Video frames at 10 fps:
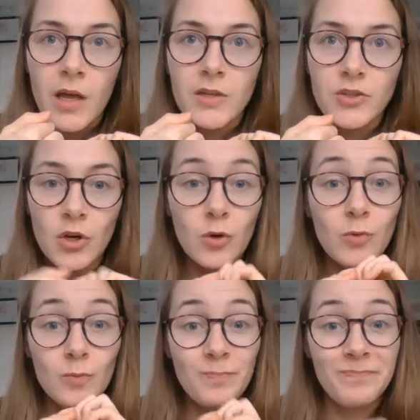So
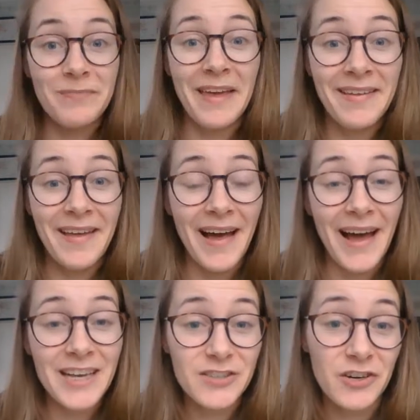
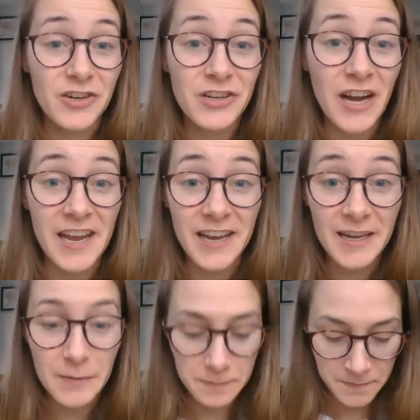I started dyeing
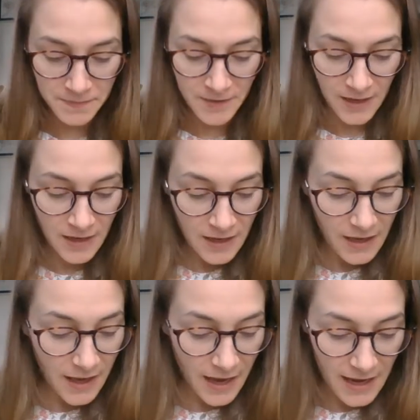
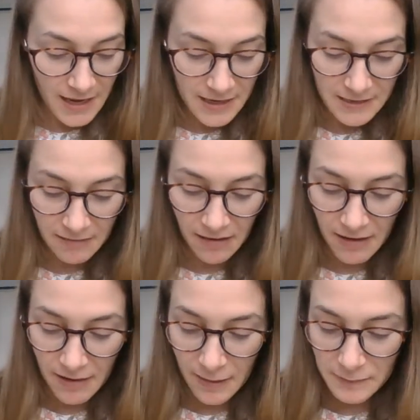and
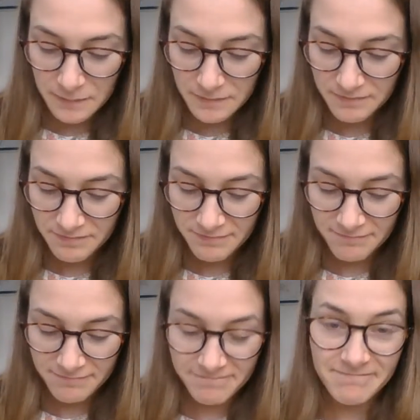
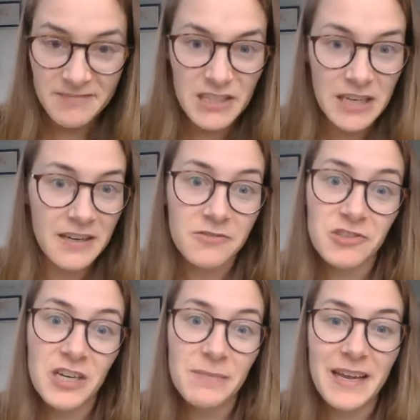didn't
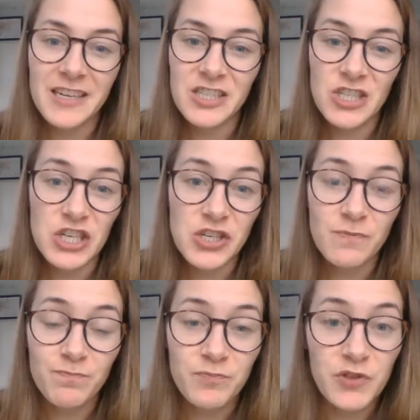really make a
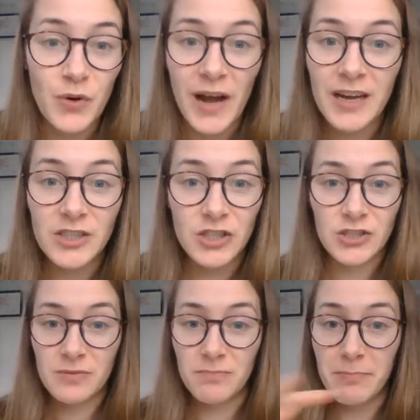decision, so I
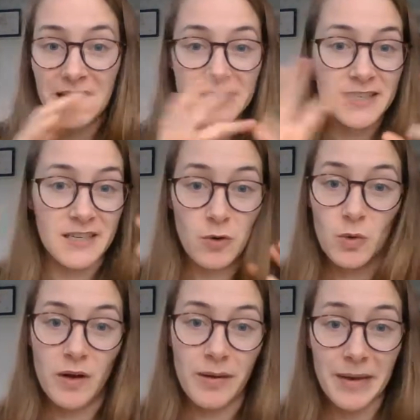just mixed it
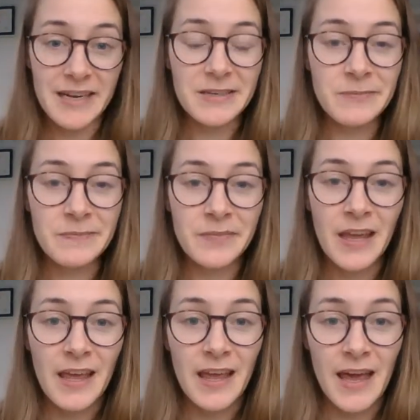all a bit
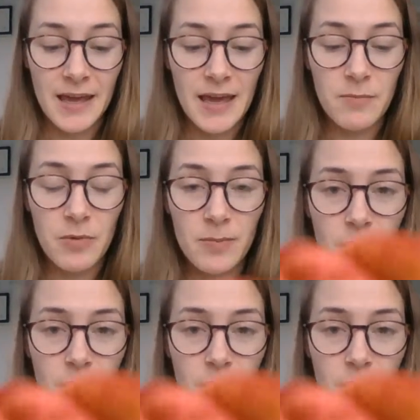and came up